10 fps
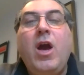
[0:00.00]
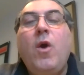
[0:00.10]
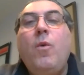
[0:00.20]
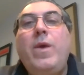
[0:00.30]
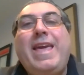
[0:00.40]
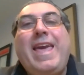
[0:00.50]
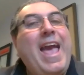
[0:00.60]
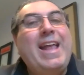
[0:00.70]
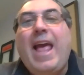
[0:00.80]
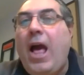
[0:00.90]
we
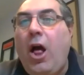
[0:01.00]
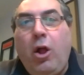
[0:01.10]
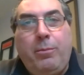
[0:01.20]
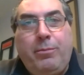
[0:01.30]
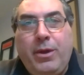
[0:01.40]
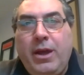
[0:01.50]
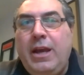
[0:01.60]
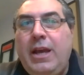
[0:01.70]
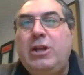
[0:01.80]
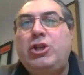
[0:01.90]
can't help
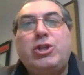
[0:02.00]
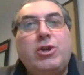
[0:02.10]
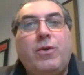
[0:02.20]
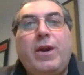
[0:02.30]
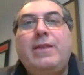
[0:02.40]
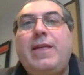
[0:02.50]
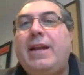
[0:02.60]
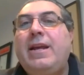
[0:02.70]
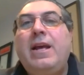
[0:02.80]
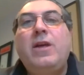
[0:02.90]
ensuring
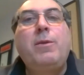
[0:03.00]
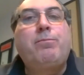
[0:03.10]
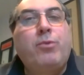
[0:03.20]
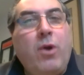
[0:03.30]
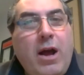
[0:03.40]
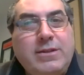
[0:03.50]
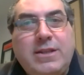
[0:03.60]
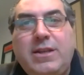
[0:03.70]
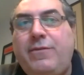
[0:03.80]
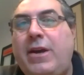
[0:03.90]
that the
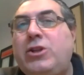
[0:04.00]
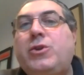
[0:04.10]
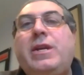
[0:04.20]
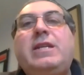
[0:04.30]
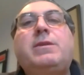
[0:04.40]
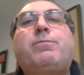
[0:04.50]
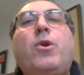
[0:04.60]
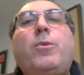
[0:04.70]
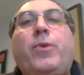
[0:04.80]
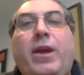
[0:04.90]
process of entry is
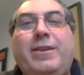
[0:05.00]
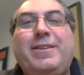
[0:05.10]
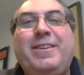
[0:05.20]
appropriate.